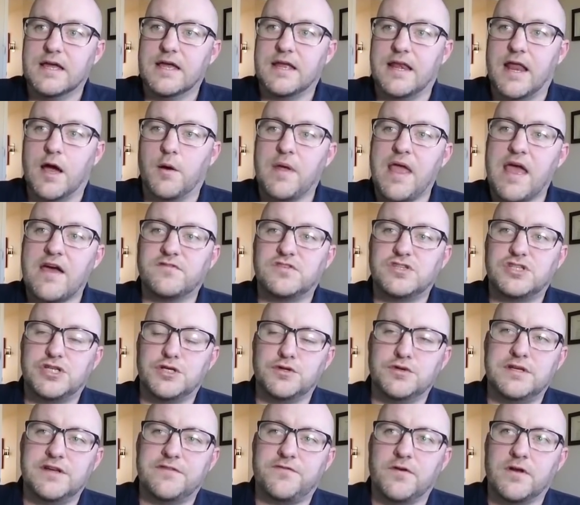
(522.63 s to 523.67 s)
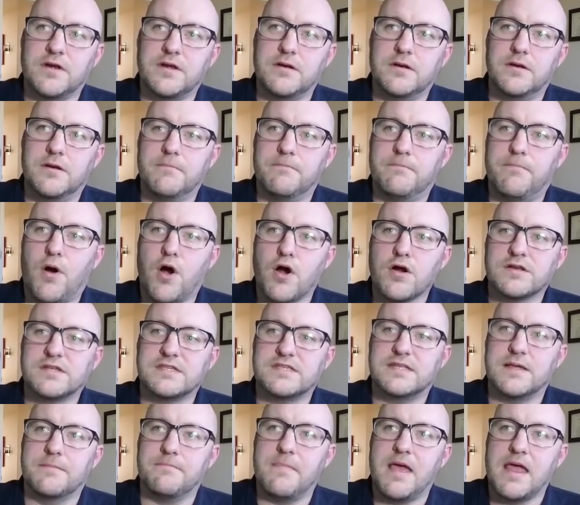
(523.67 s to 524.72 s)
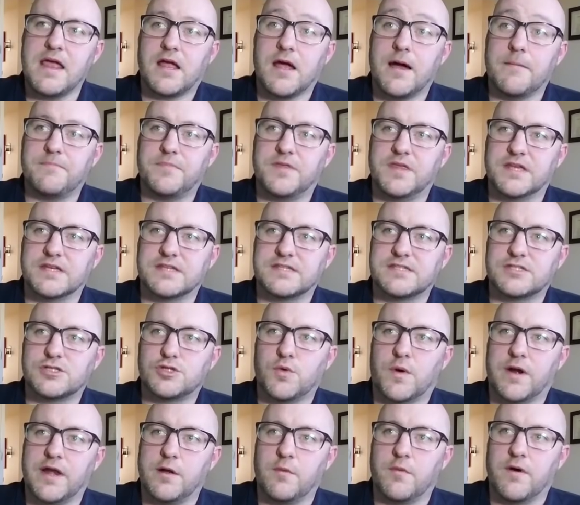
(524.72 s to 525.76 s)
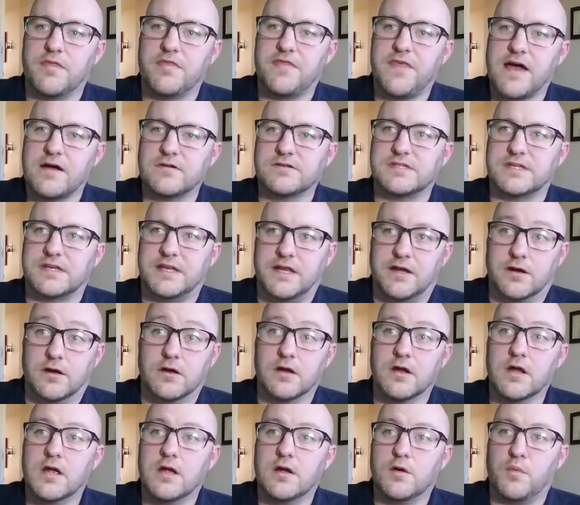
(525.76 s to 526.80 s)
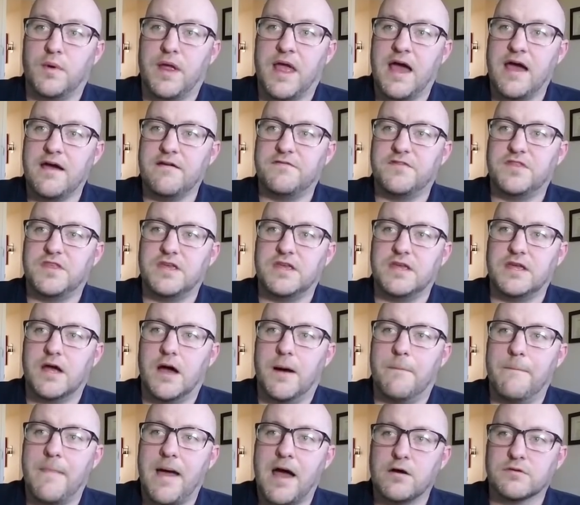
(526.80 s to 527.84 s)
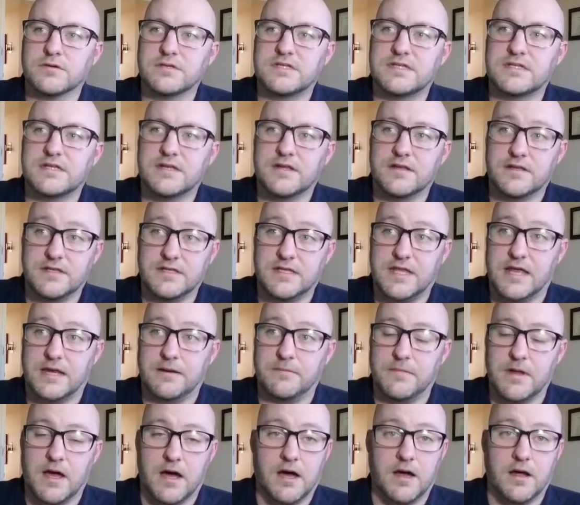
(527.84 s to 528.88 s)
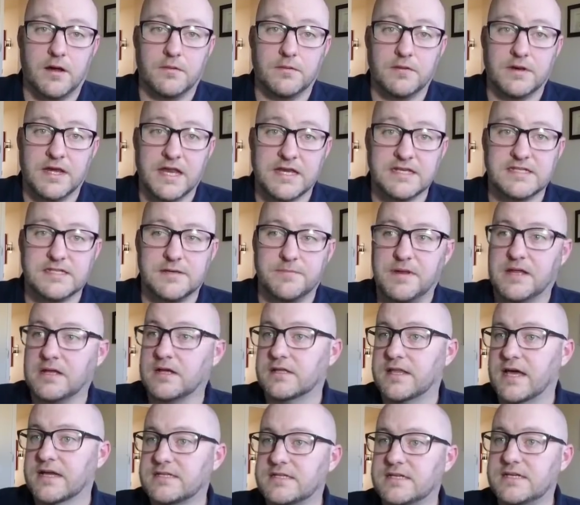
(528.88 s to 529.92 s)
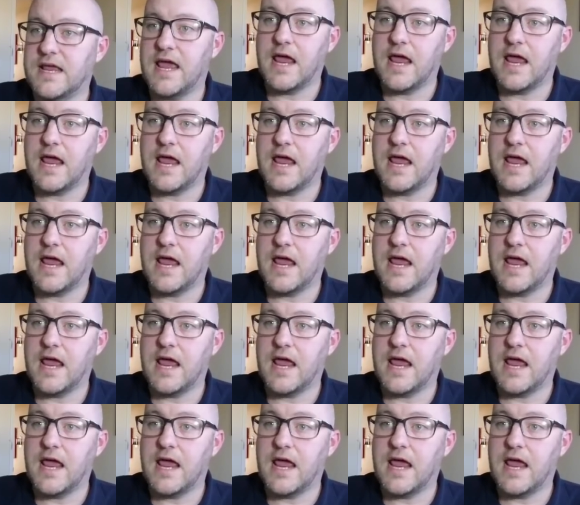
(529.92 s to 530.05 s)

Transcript: Now we have two different parts that make up this 21,000 here. We have the amount that uh, needs to be collected,